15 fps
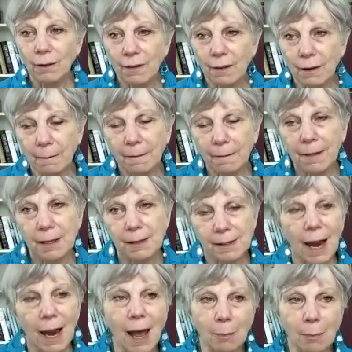the things that
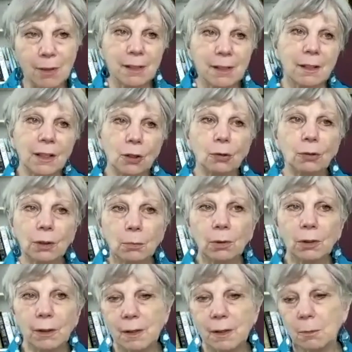happens in
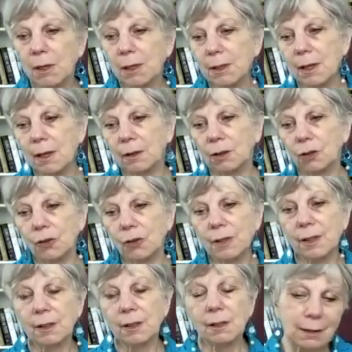neoliberalism is that there is
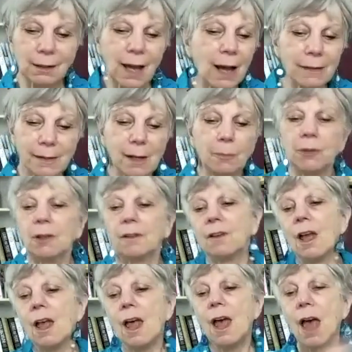this concept of
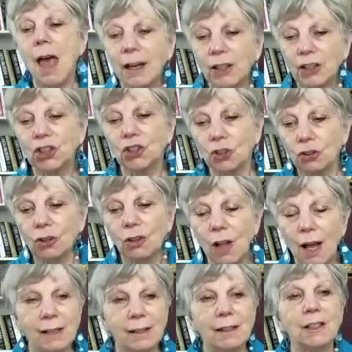
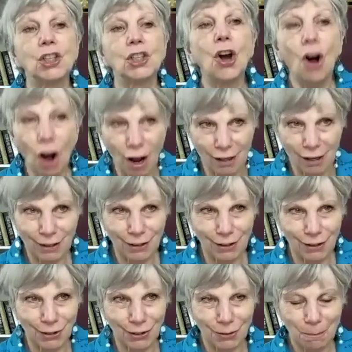externalizing
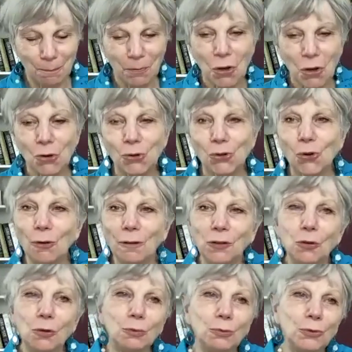costs. So if
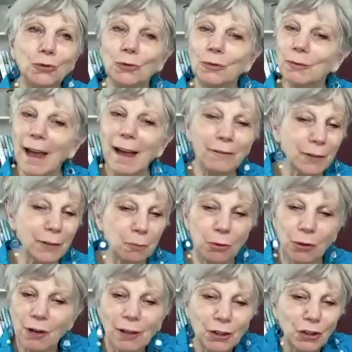you have some
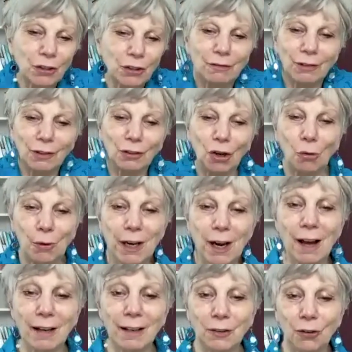production going
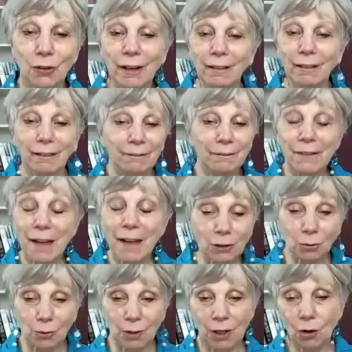on in, in a
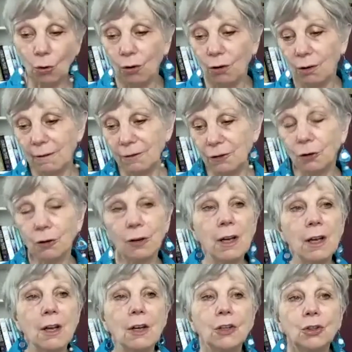factory, or if you're
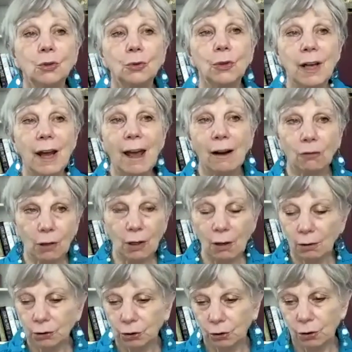doing
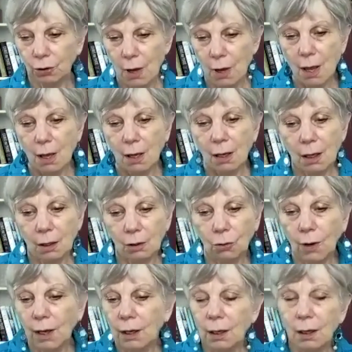agriculture, and
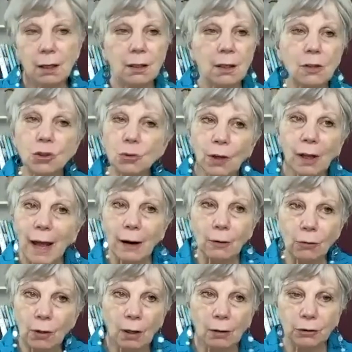creating industrial
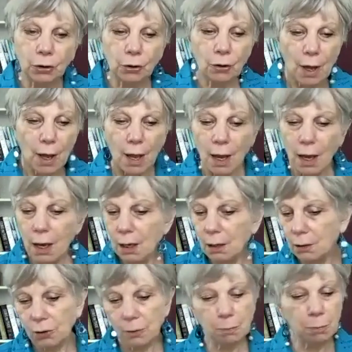agriculture. And
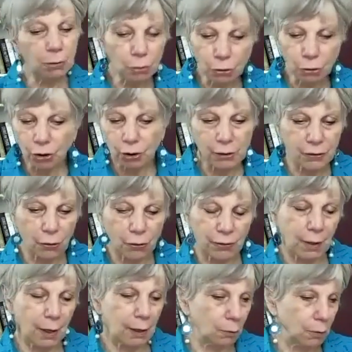there's pollution
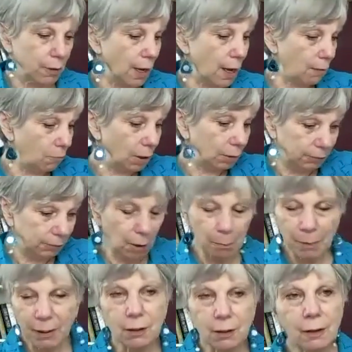associated with that. Well, dump
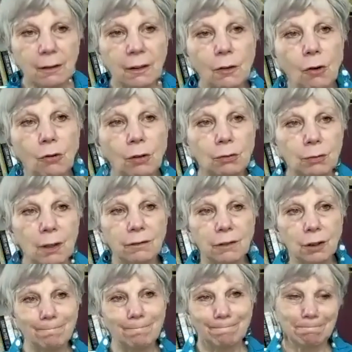it into the local
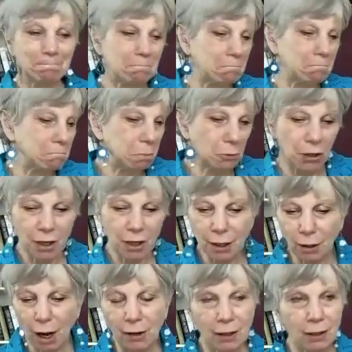river, put it
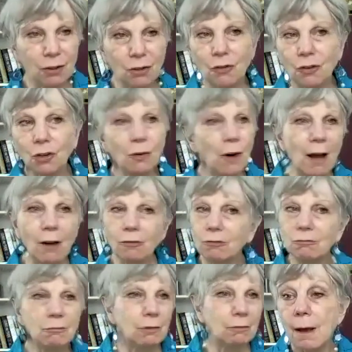uh, into the ground,
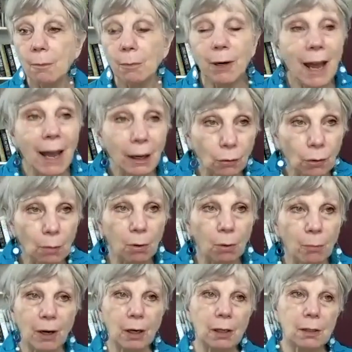but equitable
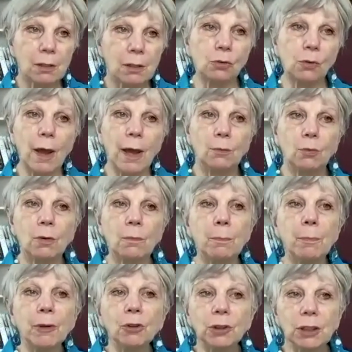markets and trade would
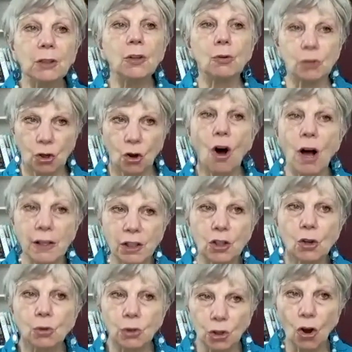build in those costs.
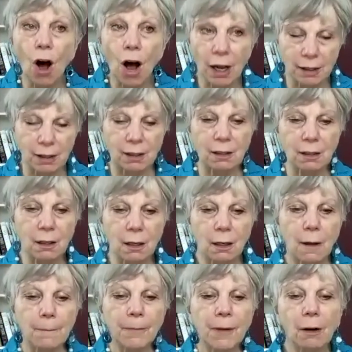Those costs
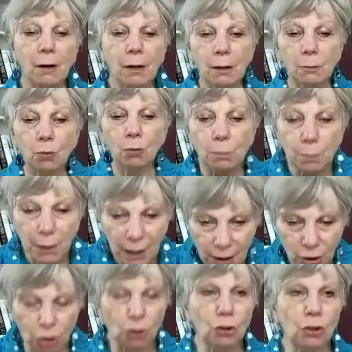uh, would be
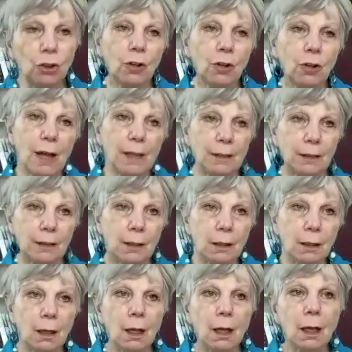internalized
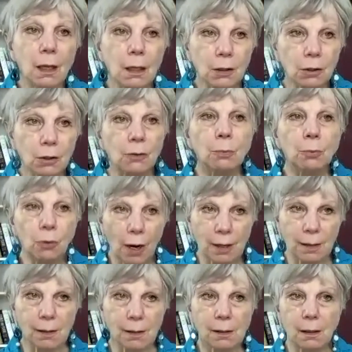into the
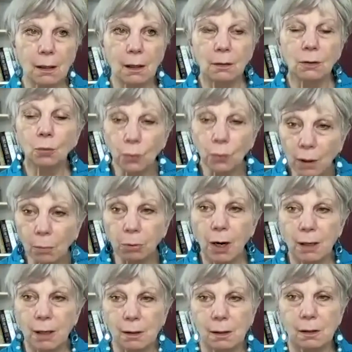price, the real
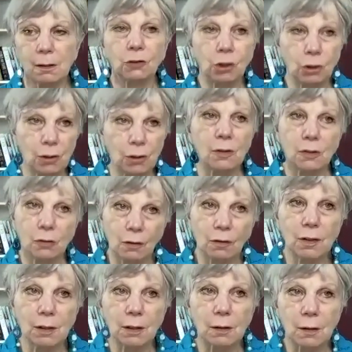prices of goods and
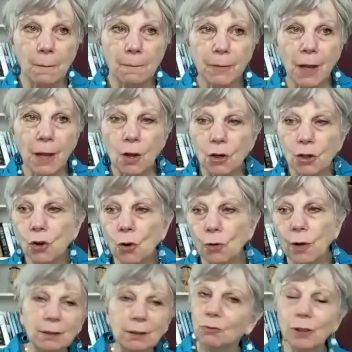services, so that
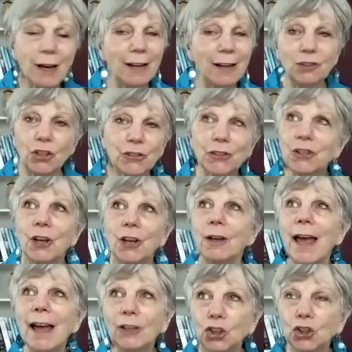we're not just
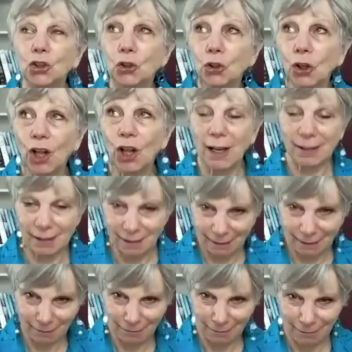externalizing
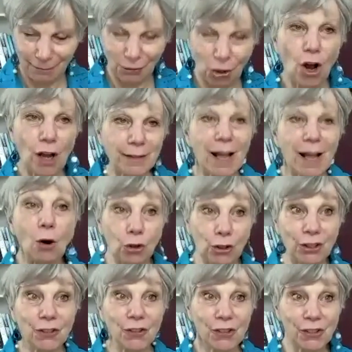costs out
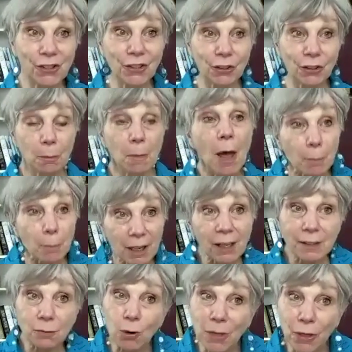into the system.
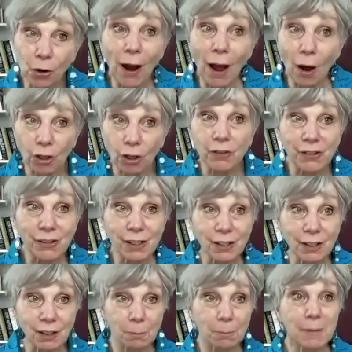Because when they're out in the
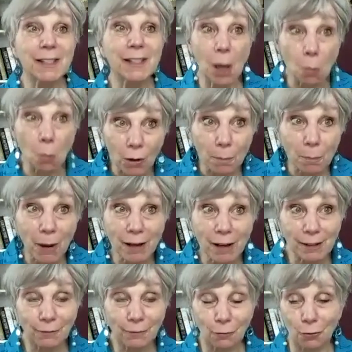system, someone pays
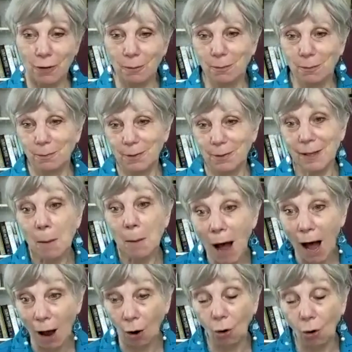for them somehow,